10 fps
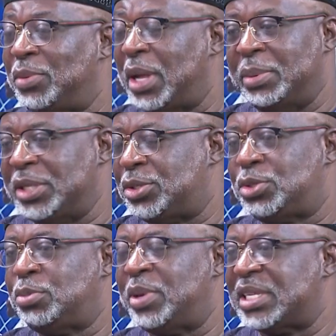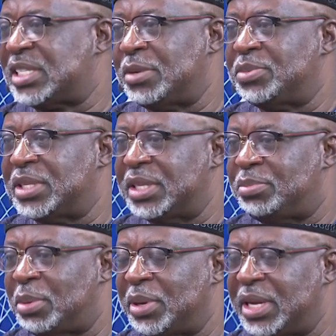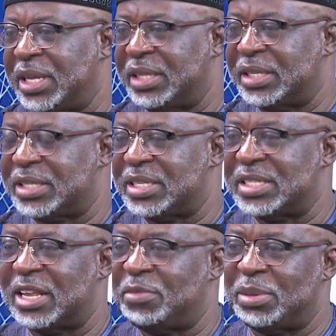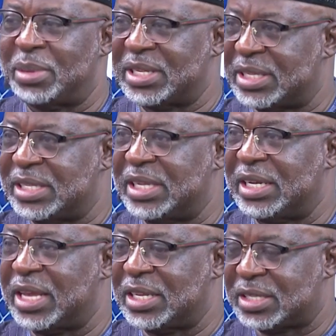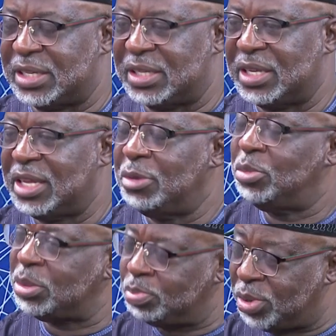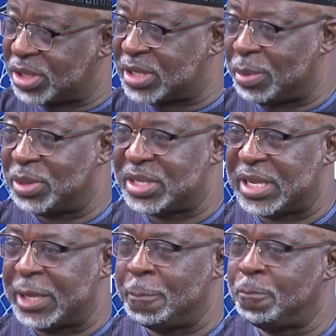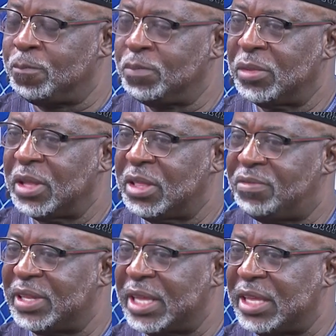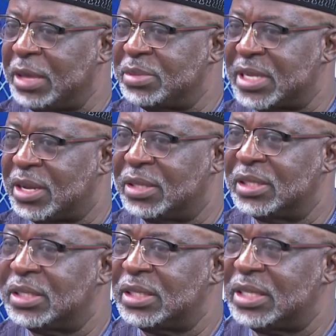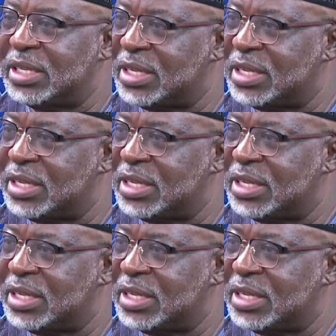well. I mean, the two best teams in the Premier League this season have been Man City and Arsenal. But I must say, the fact that he came second this